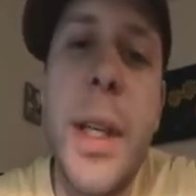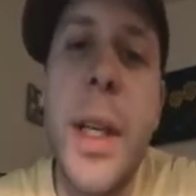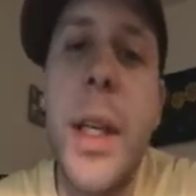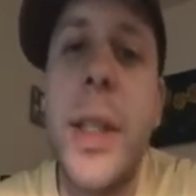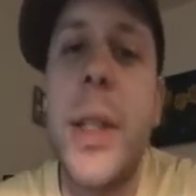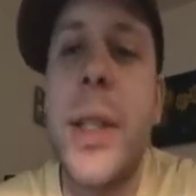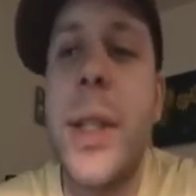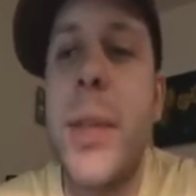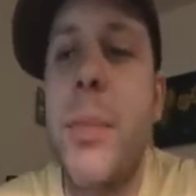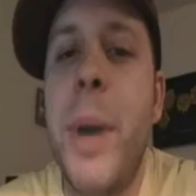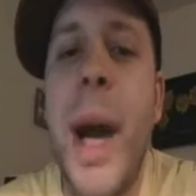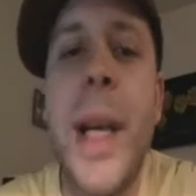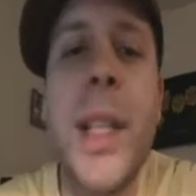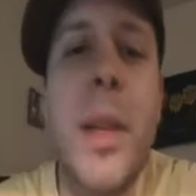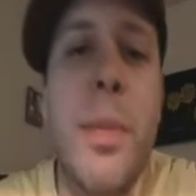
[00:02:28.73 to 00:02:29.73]
us and
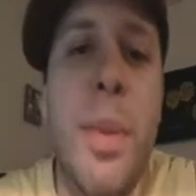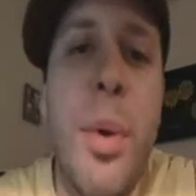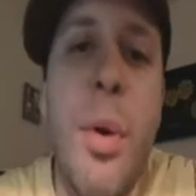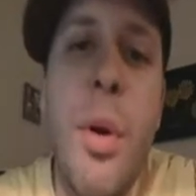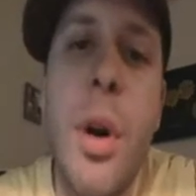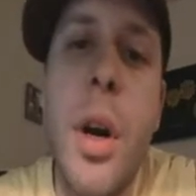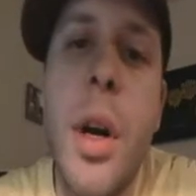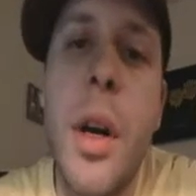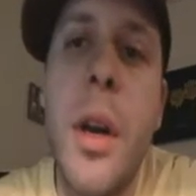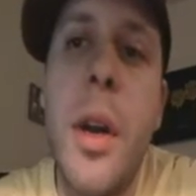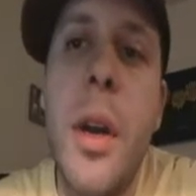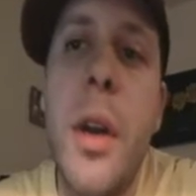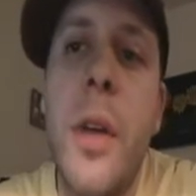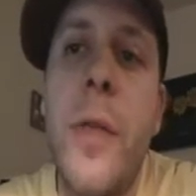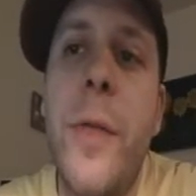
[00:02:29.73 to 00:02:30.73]
buy support
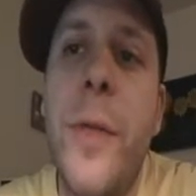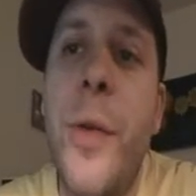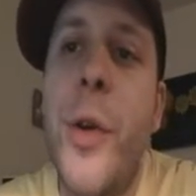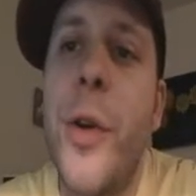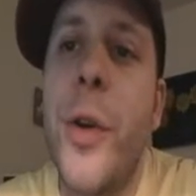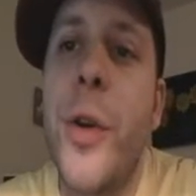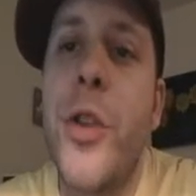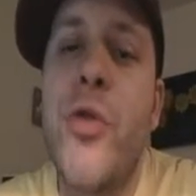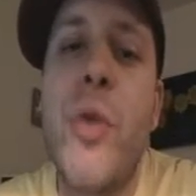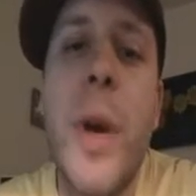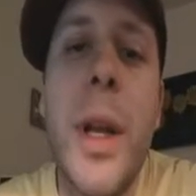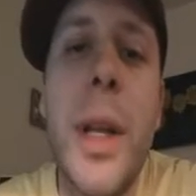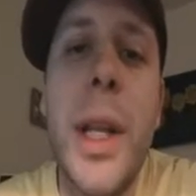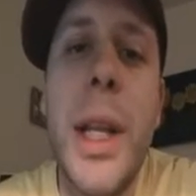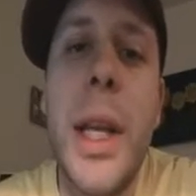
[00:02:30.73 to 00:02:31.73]
for
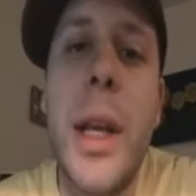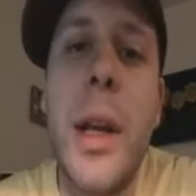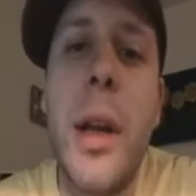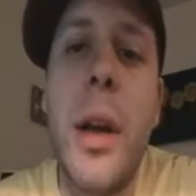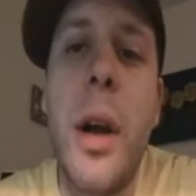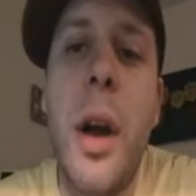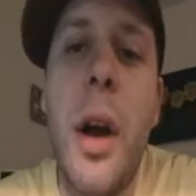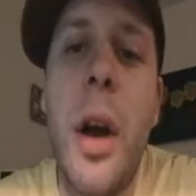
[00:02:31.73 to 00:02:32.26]
drilling